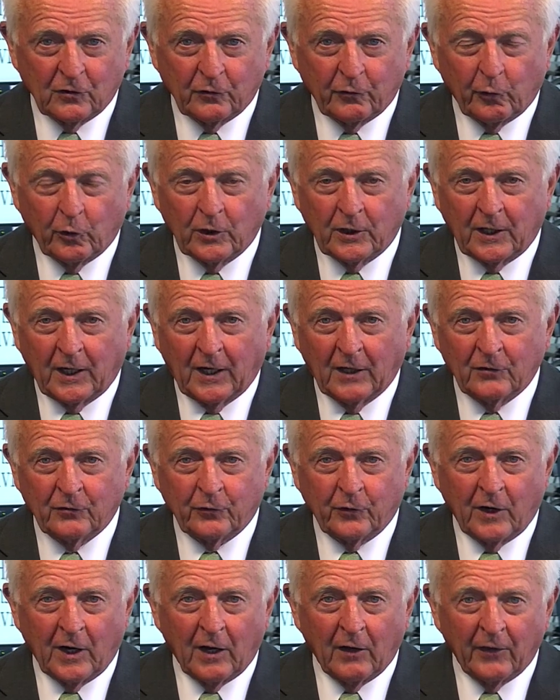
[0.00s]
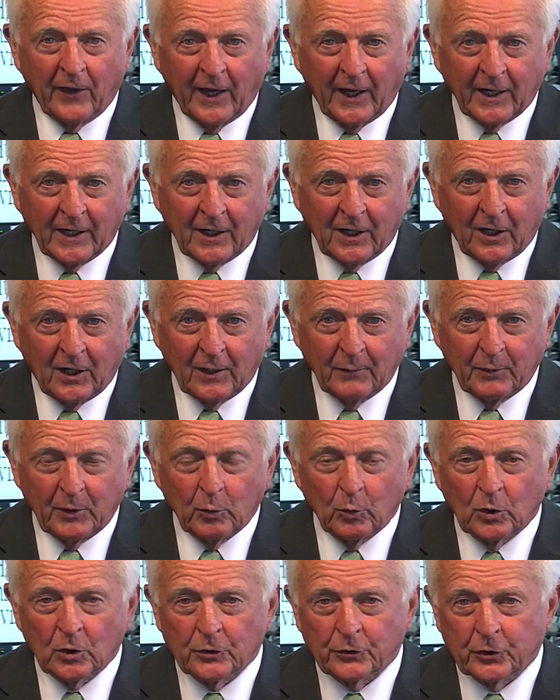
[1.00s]
forecast for how that economy
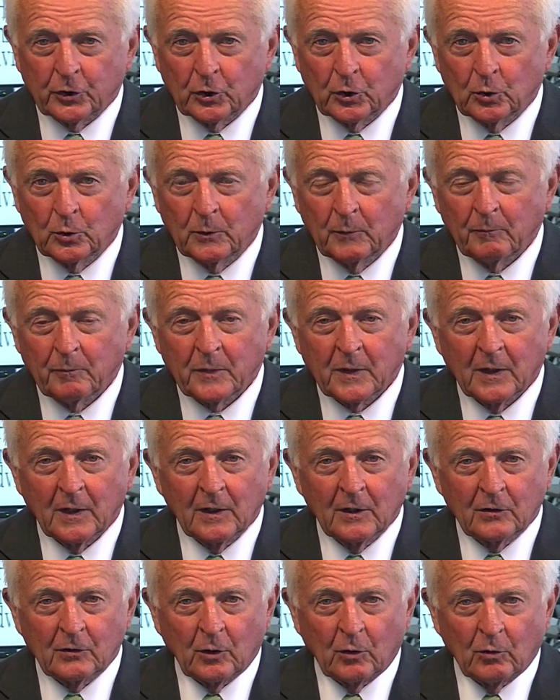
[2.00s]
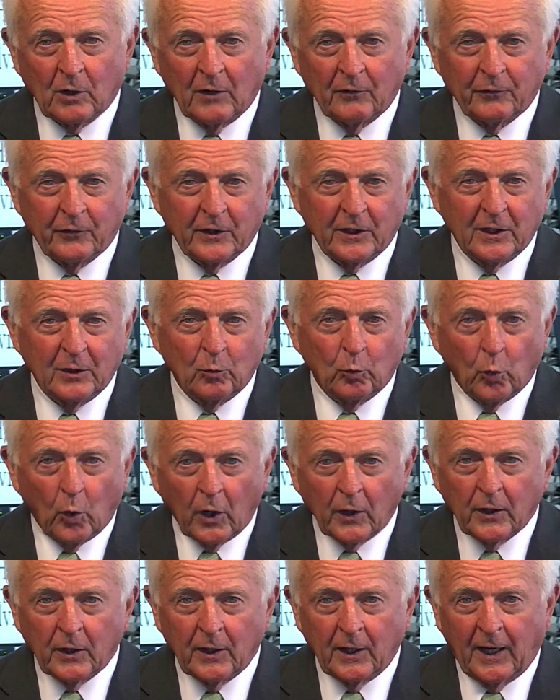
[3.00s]
will do to roughly
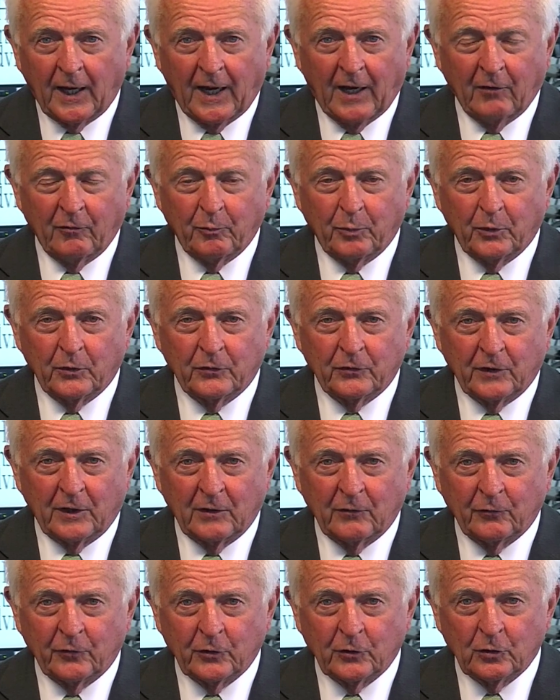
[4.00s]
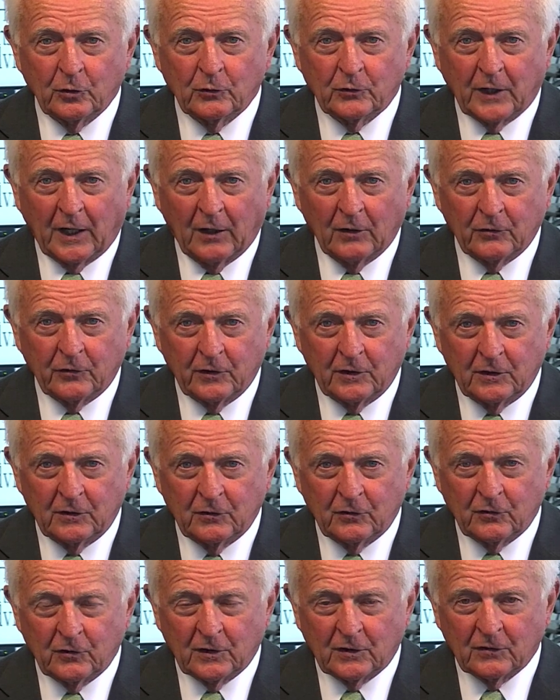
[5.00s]
1.5% for
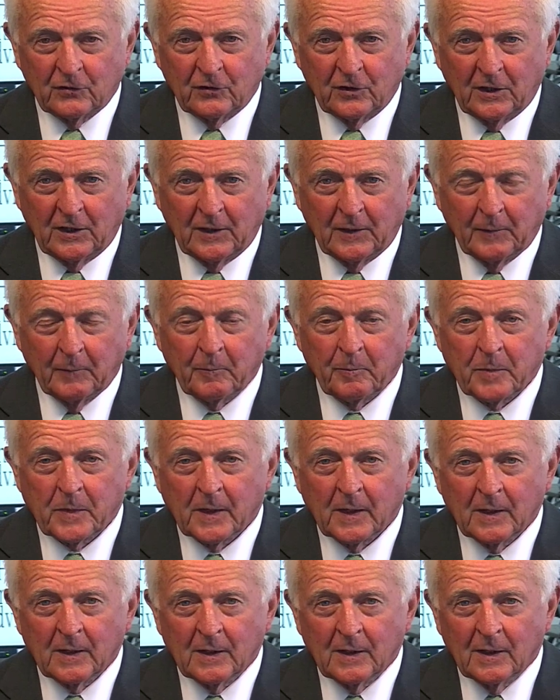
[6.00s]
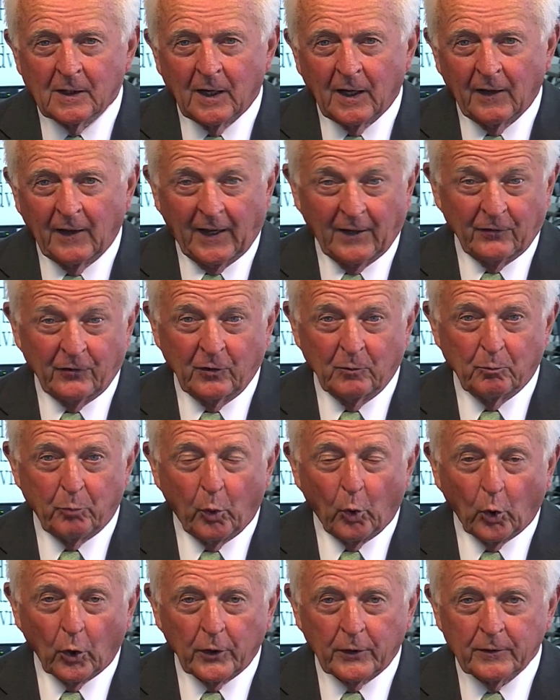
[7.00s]
2016. That's
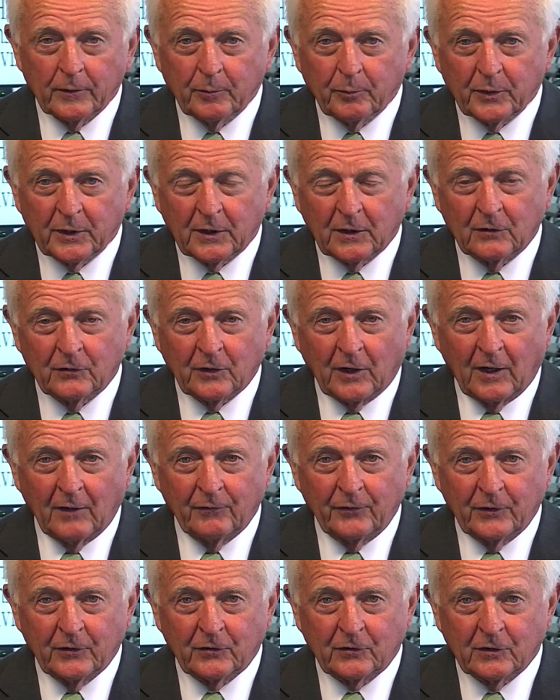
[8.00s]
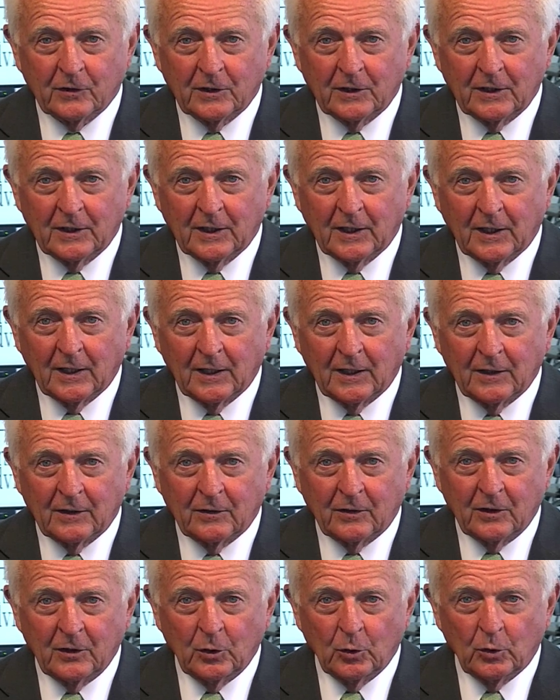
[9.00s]
important because obviously
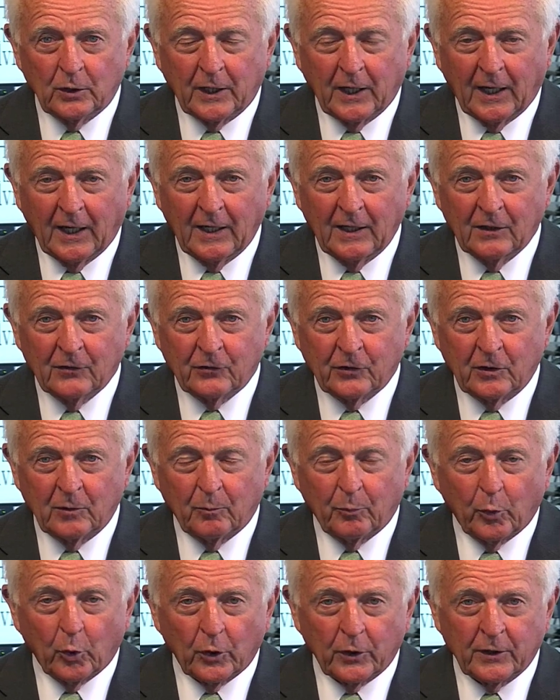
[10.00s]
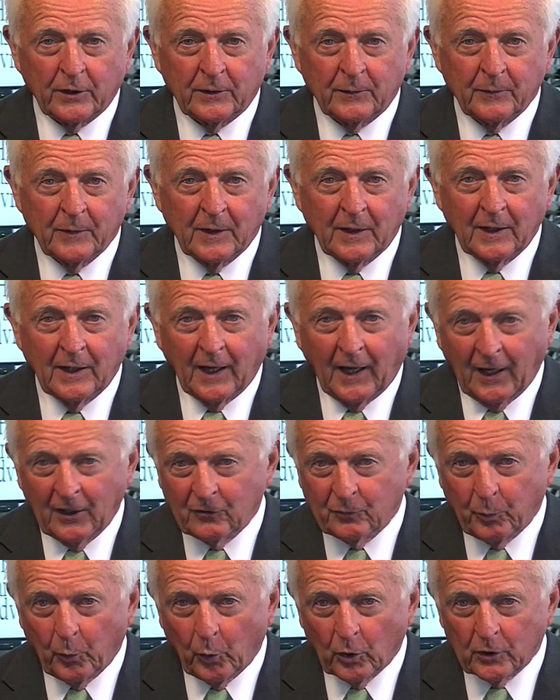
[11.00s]
the UK is an important
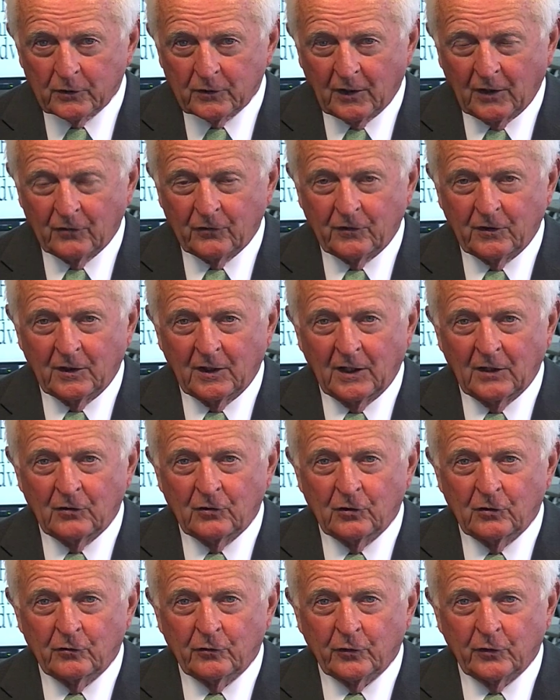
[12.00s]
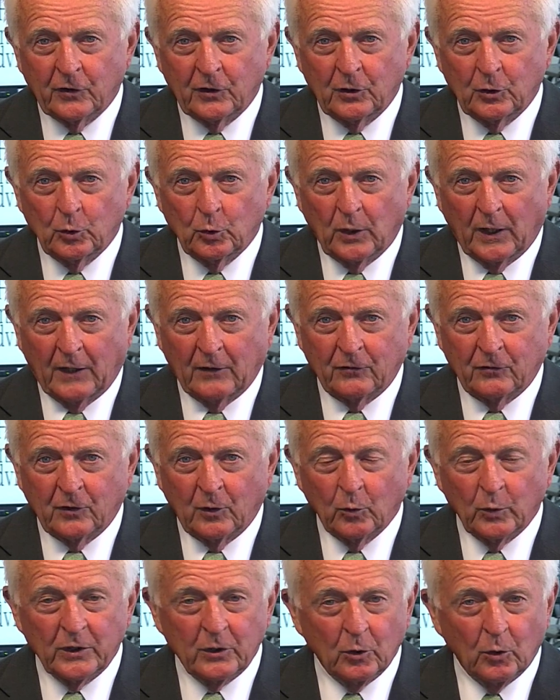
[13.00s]
export destination for the US. So
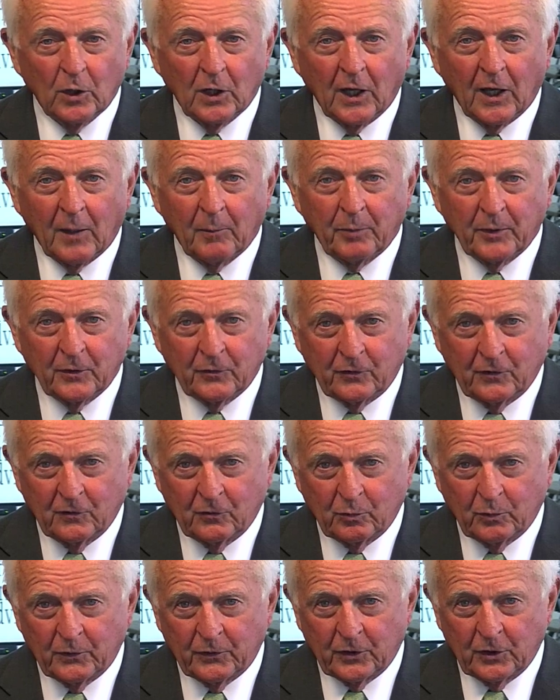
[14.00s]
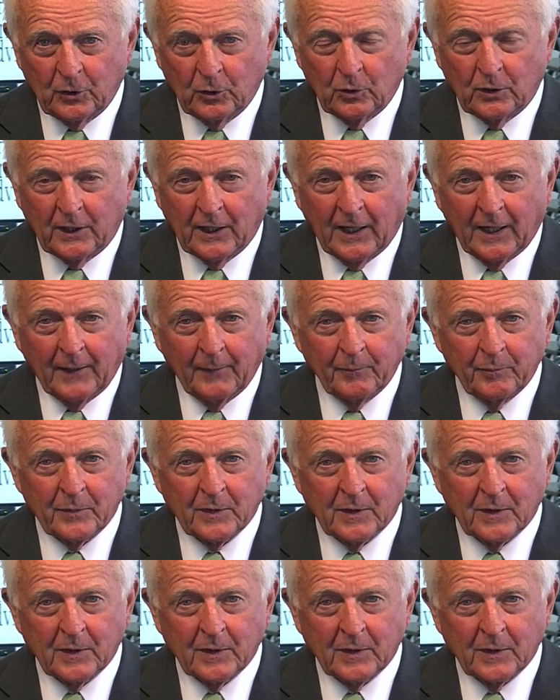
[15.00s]
we do a lot of business with the UK.